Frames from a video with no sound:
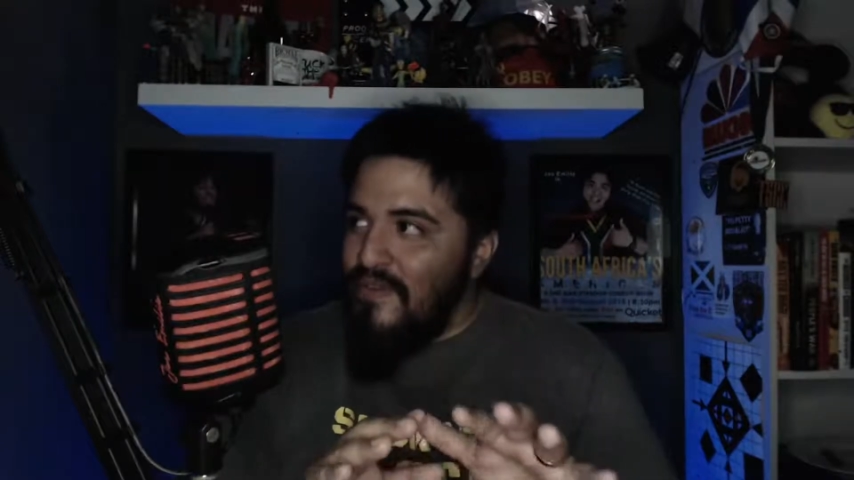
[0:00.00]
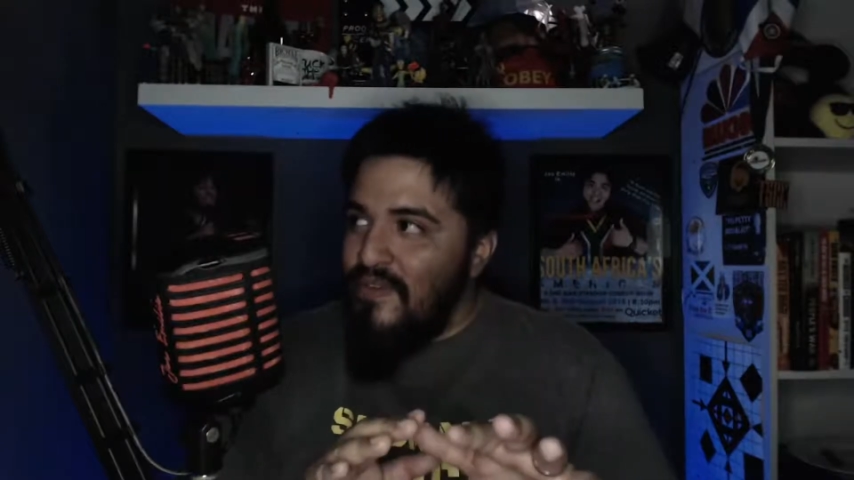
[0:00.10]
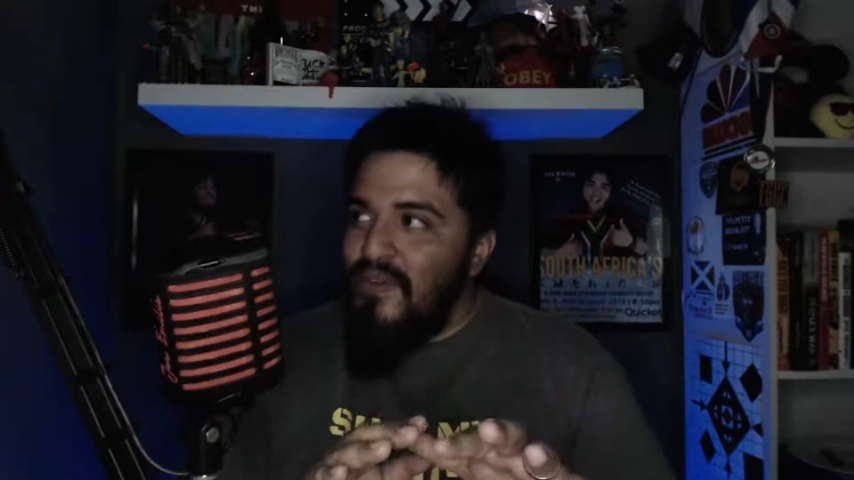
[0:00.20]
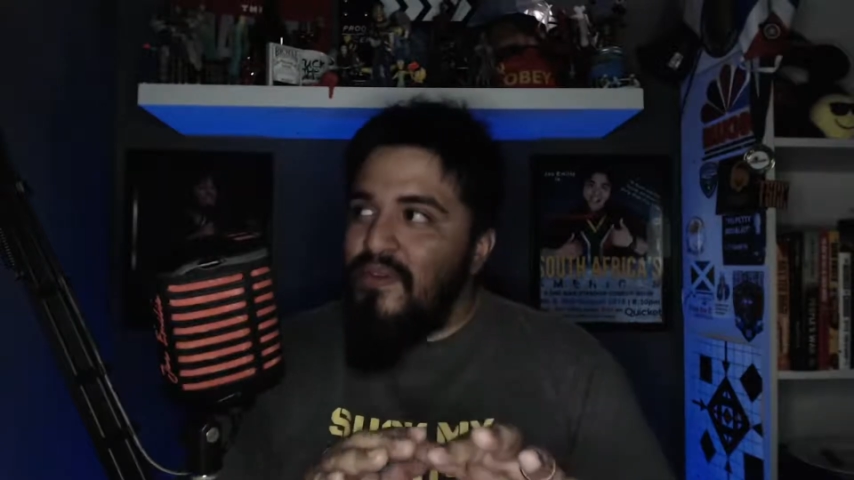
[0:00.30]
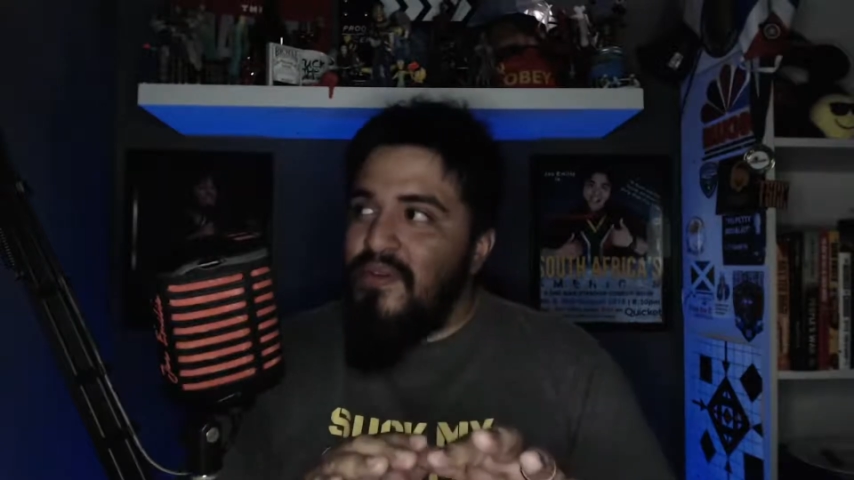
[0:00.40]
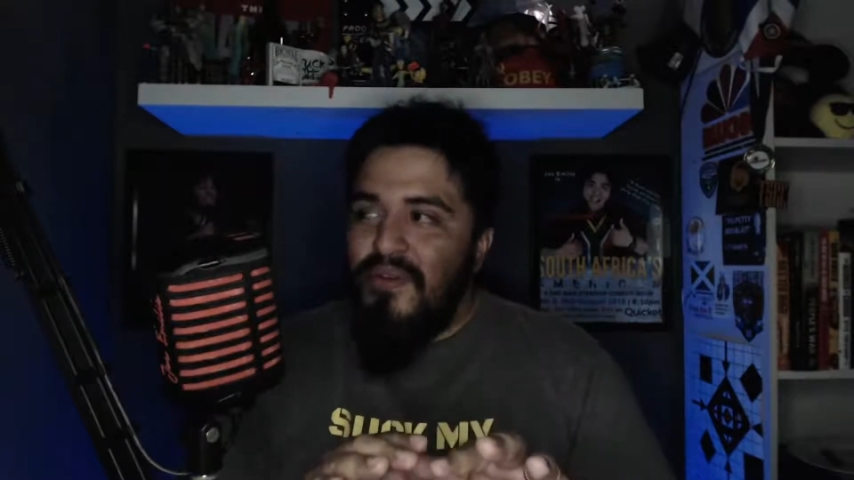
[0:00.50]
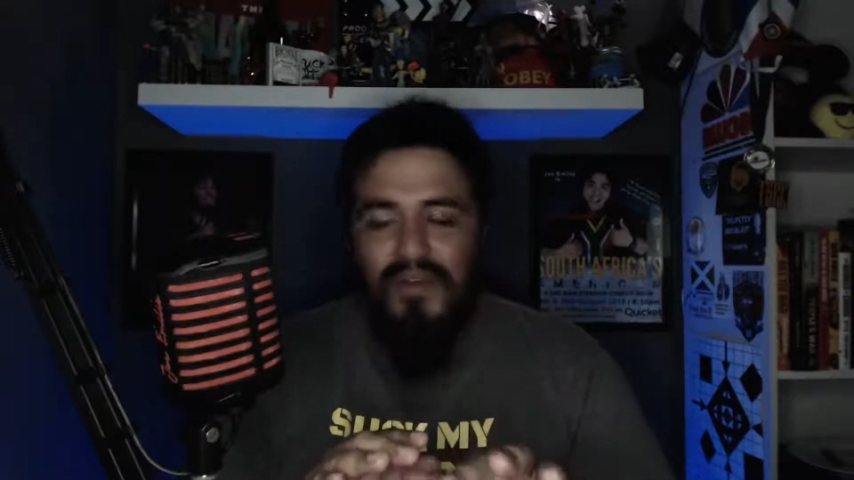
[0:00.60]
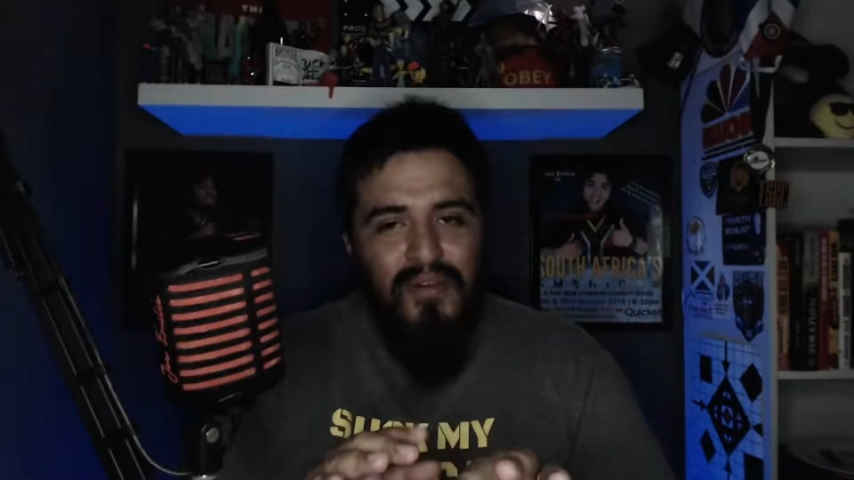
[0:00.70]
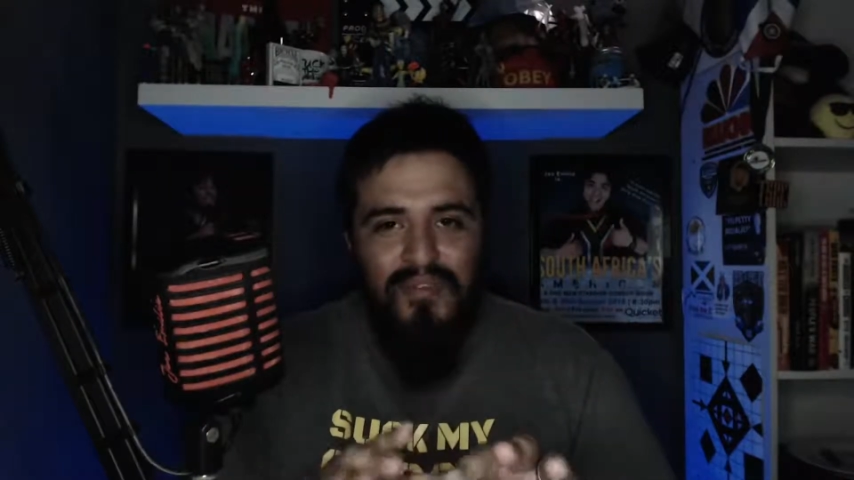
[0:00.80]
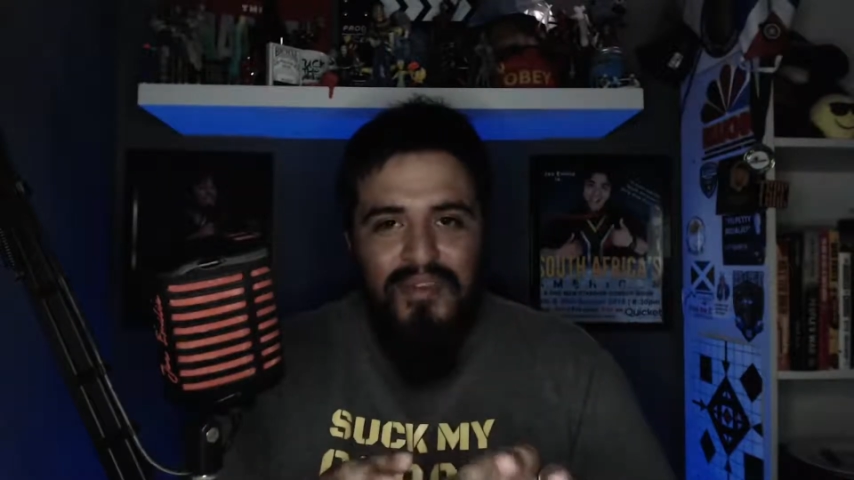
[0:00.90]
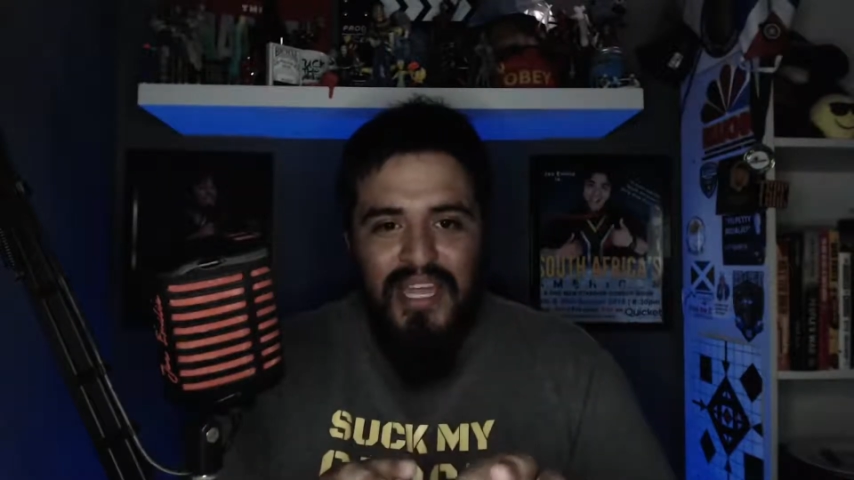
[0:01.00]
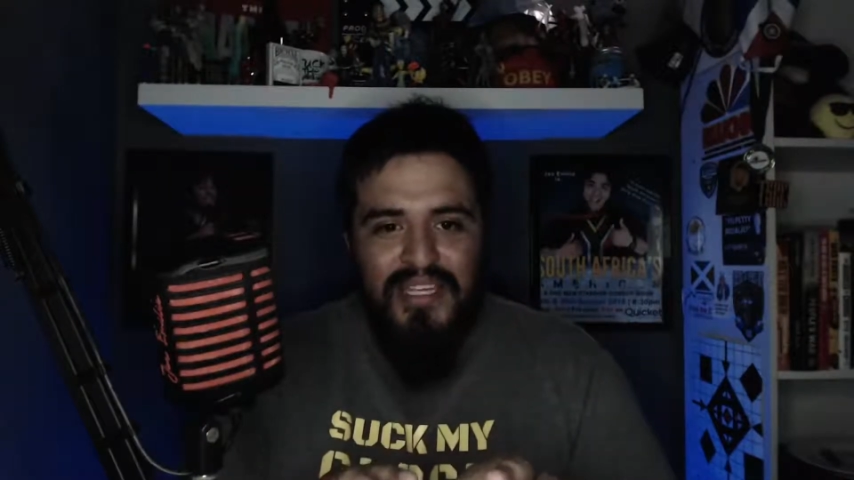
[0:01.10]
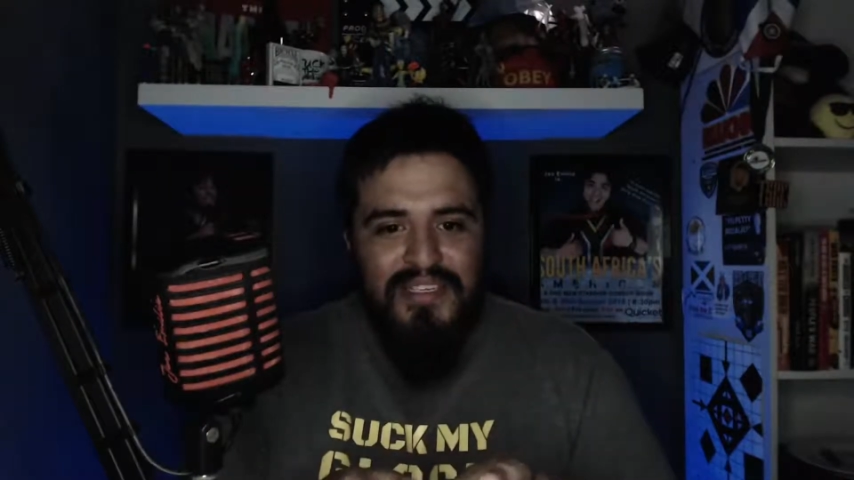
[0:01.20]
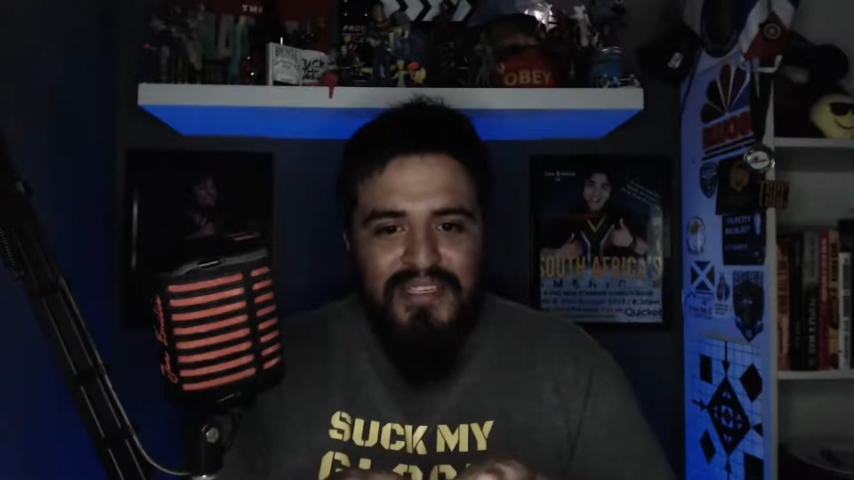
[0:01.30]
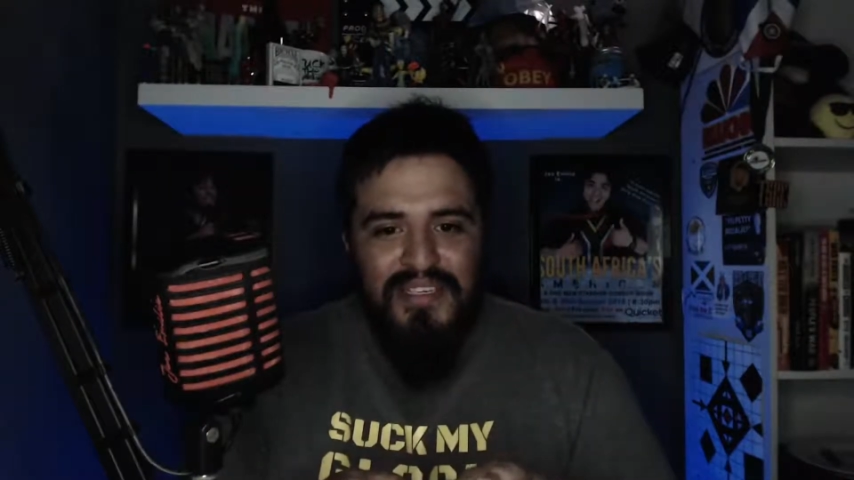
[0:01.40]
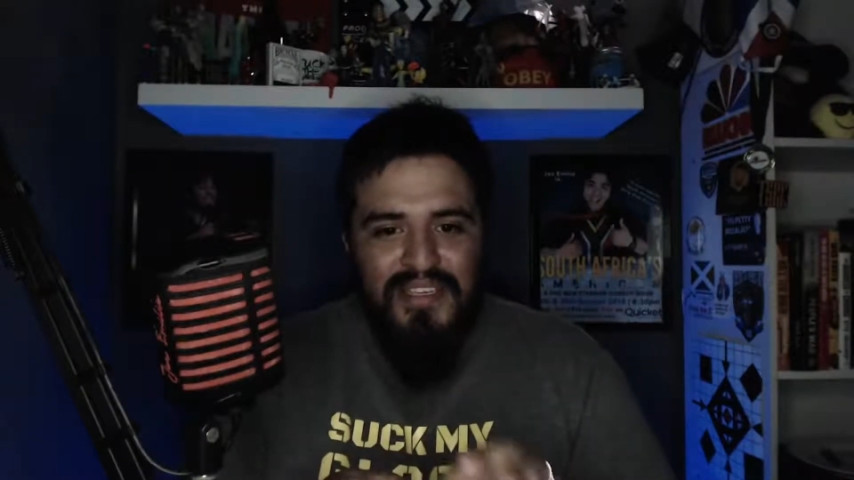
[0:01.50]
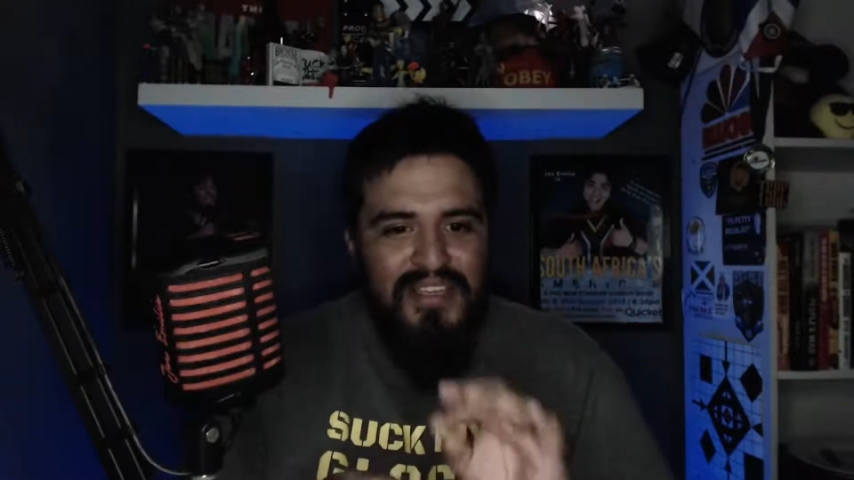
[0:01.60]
few days.